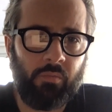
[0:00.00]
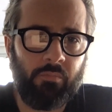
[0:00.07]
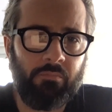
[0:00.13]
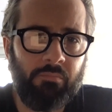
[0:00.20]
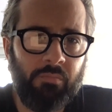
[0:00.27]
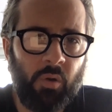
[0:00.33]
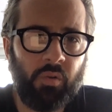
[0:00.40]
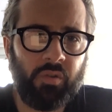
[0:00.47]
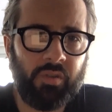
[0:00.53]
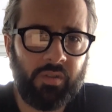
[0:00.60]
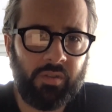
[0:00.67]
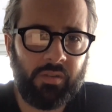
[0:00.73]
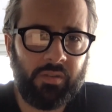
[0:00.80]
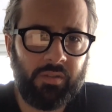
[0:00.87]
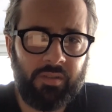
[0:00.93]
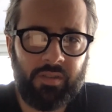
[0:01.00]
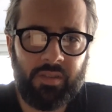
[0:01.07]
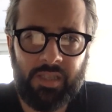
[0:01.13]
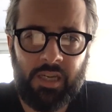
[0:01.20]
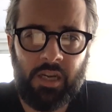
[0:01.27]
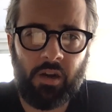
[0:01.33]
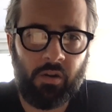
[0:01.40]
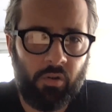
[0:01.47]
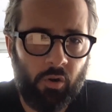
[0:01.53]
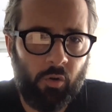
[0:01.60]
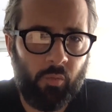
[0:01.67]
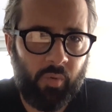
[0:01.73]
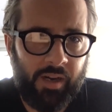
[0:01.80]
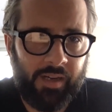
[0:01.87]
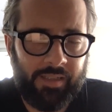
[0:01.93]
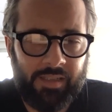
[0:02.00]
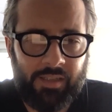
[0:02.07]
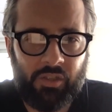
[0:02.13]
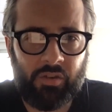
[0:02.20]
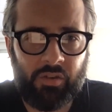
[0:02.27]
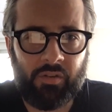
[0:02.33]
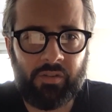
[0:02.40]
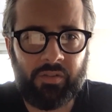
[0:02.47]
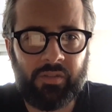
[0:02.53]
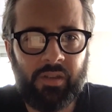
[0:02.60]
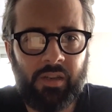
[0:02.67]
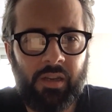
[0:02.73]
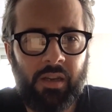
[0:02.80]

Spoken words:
most CRO practitioners